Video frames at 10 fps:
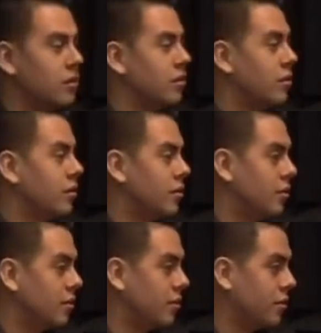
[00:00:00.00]

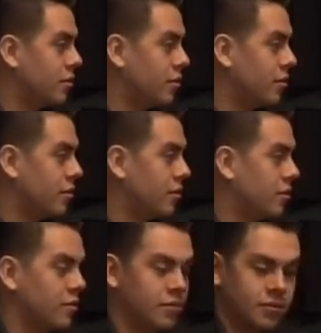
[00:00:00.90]

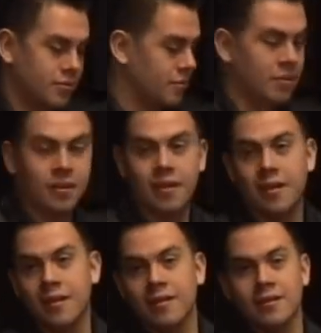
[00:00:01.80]

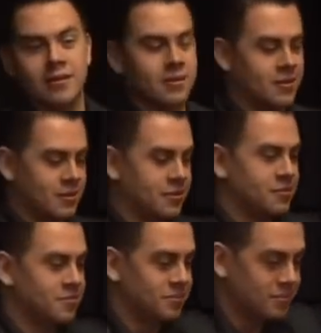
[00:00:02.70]

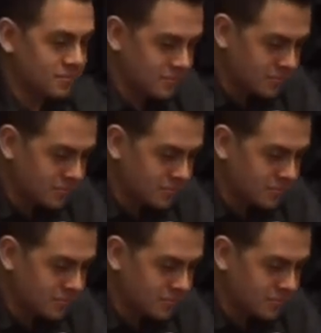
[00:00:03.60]
This person isn't speaking.